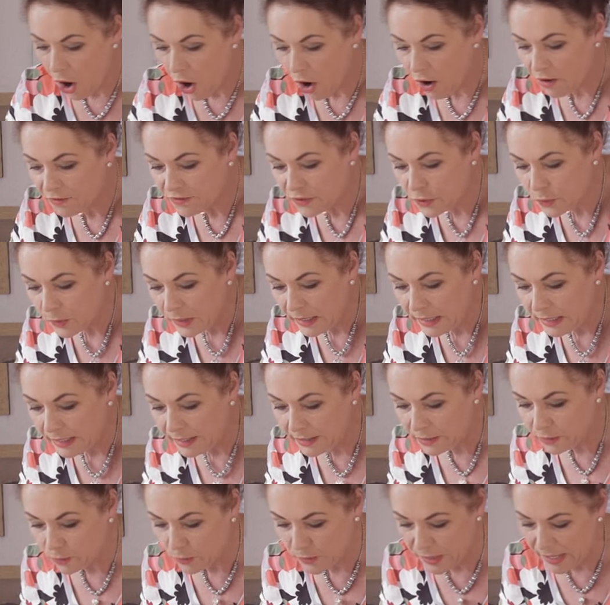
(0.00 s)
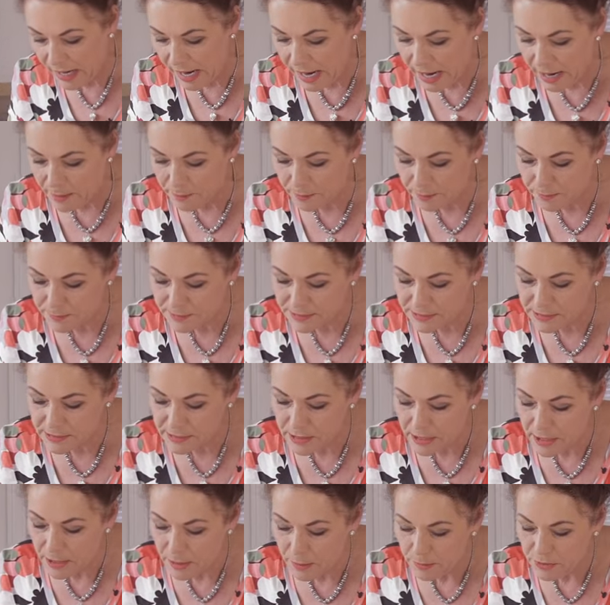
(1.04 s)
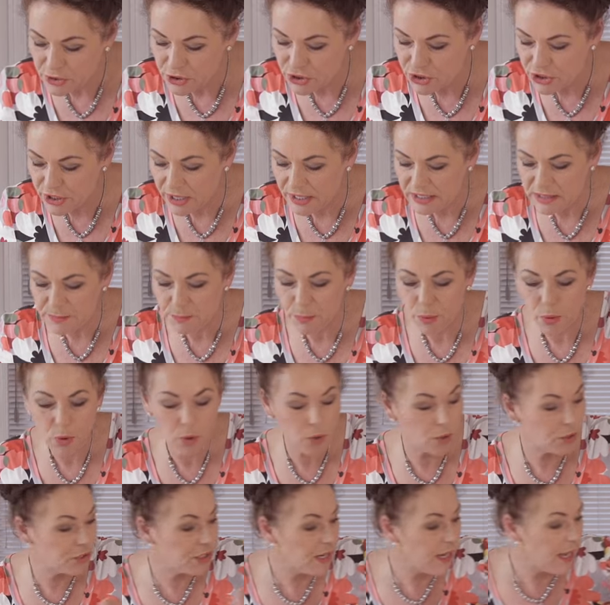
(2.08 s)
of your little cups, just put